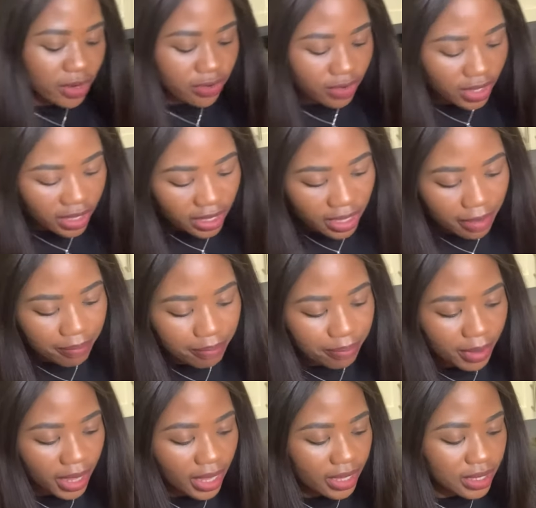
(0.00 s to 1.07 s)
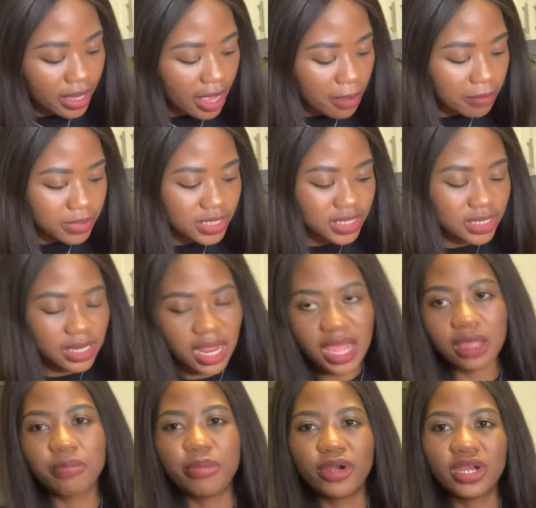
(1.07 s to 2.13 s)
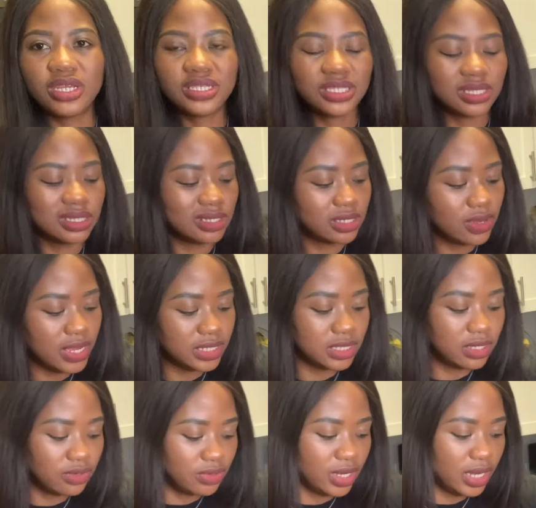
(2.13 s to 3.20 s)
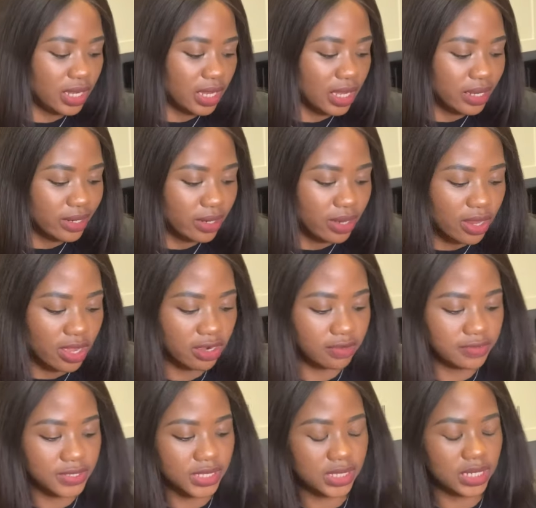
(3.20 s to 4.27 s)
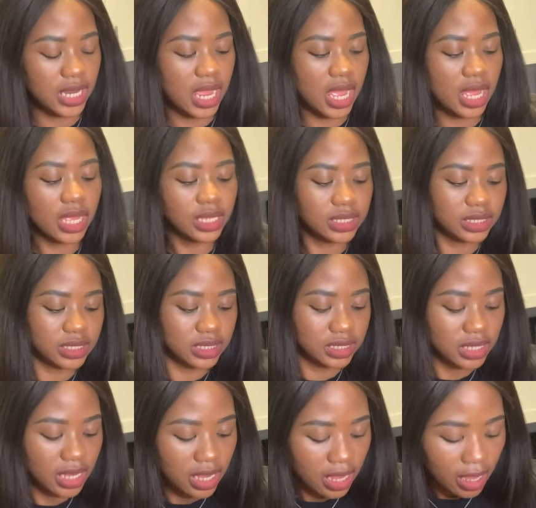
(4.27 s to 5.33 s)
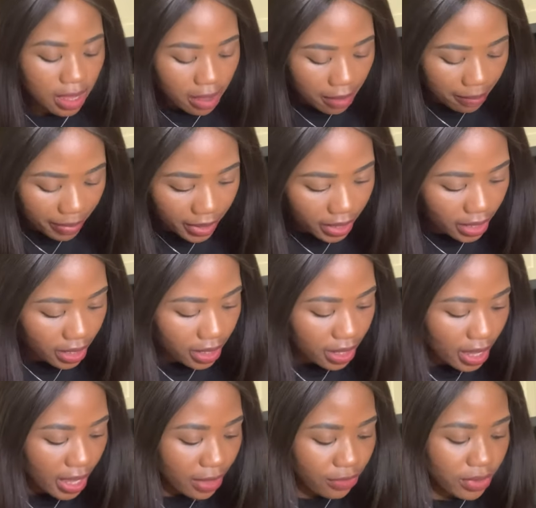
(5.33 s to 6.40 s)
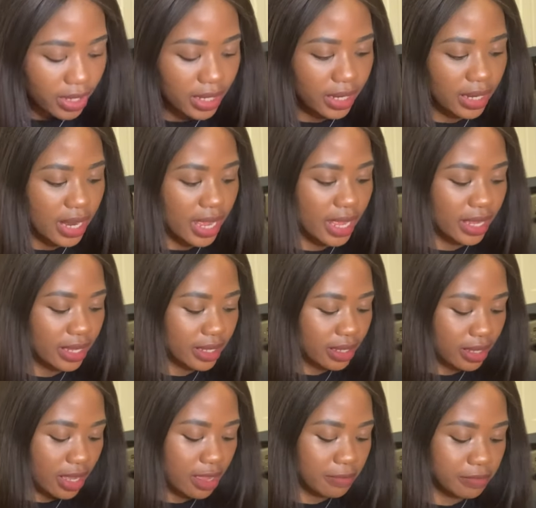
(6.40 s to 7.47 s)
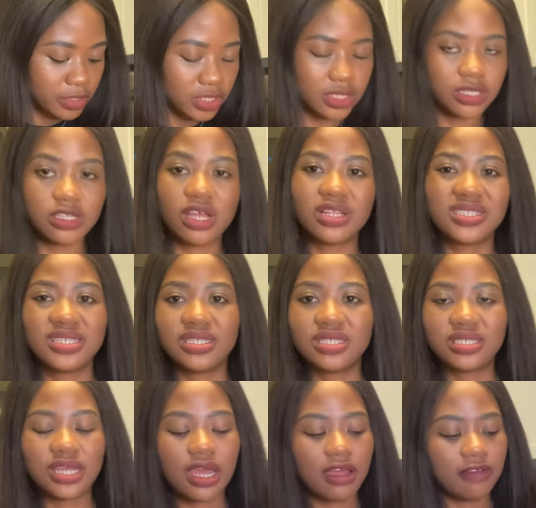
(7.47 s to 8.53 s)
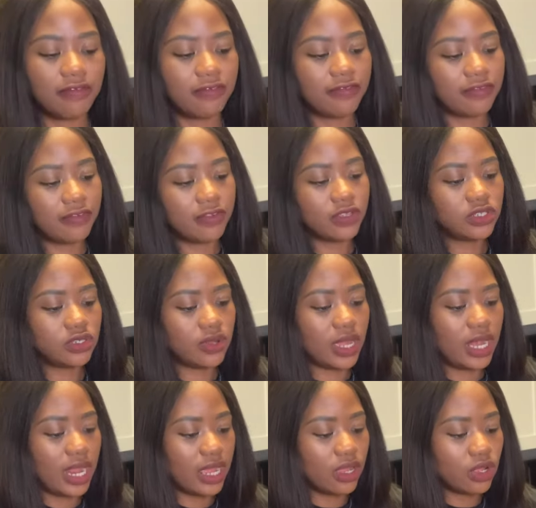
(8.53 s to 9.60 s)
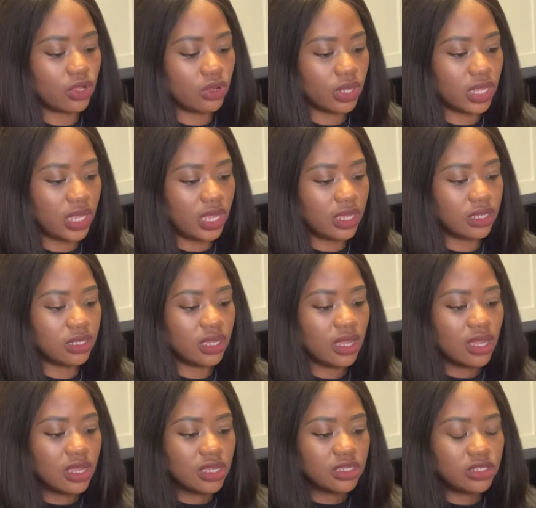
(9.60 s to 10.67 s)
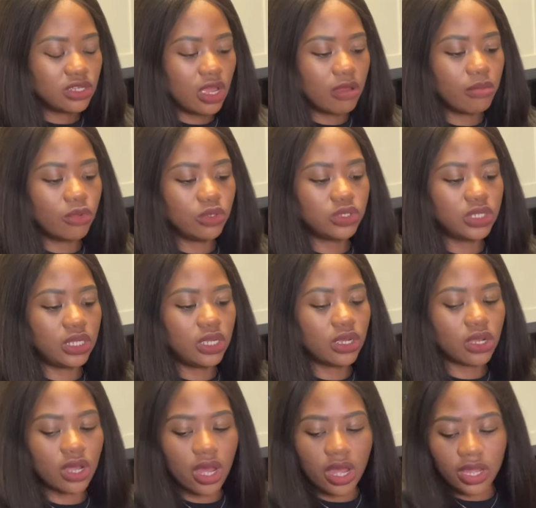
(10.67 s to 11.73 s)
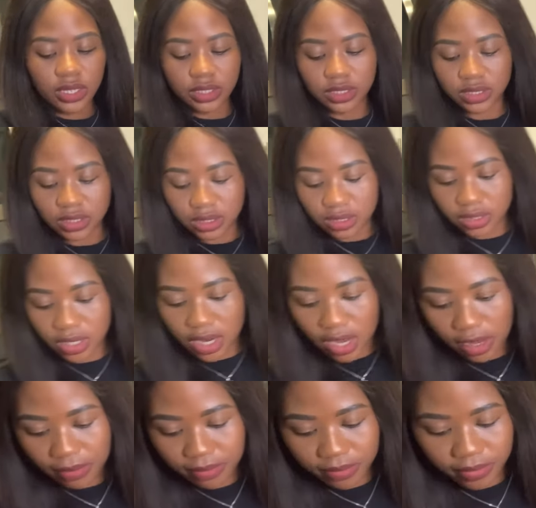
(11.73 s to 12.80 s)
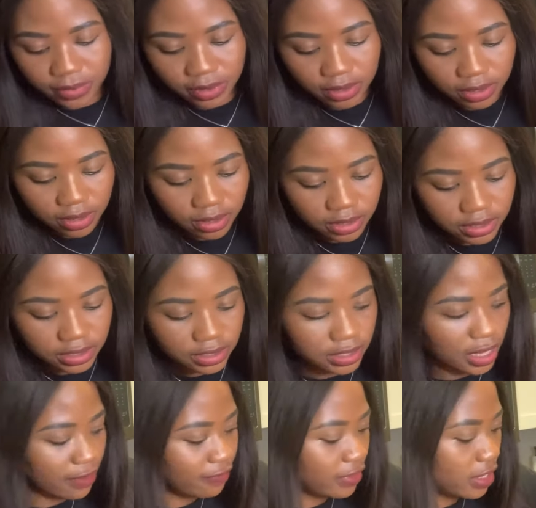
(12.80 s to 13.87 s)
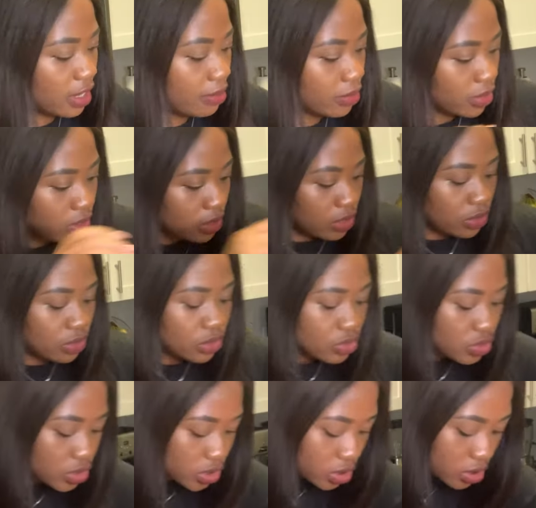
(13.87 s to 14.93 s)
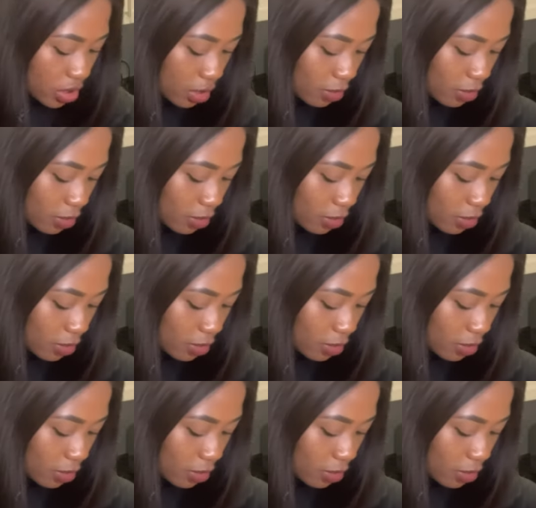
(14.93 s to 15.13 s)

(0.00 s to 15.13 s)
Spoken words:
really a big snack person, so I didn't really get a lot of snacks, but I really like salty stuff, so I like cooking. So I mostly got stuff that I'm gonna use